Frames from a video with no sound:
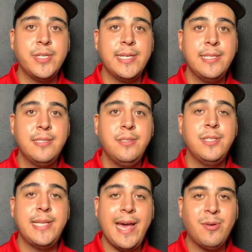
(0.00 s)
hunt to
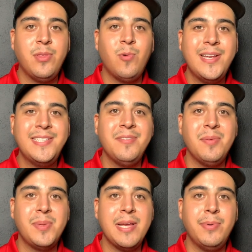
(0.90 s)
tackle the rest of the
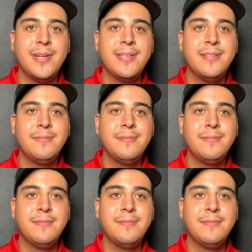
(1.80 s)
playbook.